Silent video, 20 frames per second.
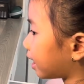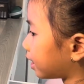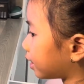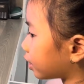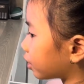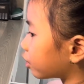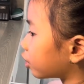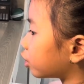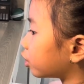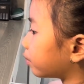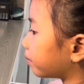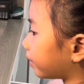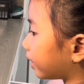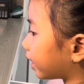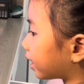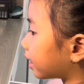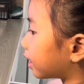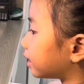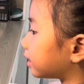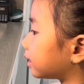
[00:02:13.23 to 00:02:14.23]
in June
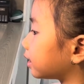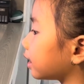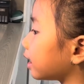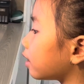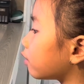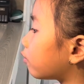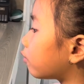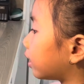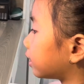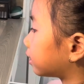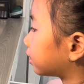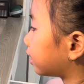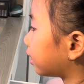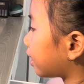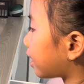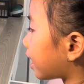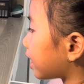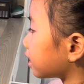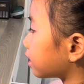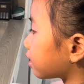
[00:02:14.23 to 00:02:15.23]
because it was the
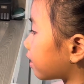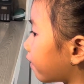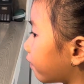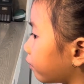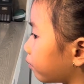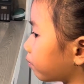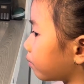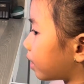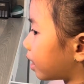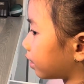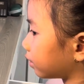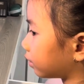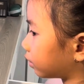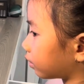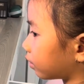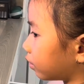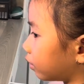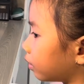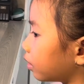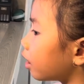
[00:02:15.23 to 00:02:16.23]
last of month.
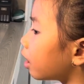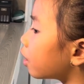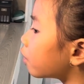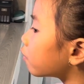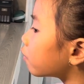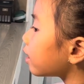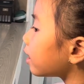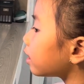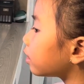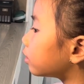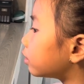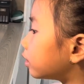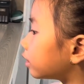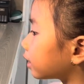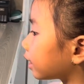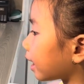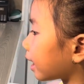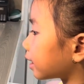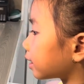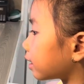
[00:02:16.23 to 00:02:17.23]
We
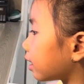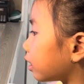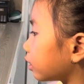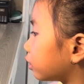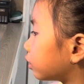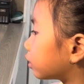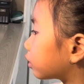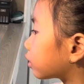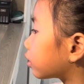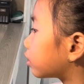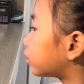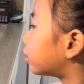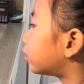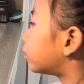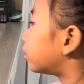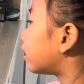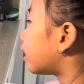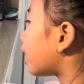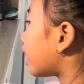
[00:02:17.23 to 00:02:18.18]
would get school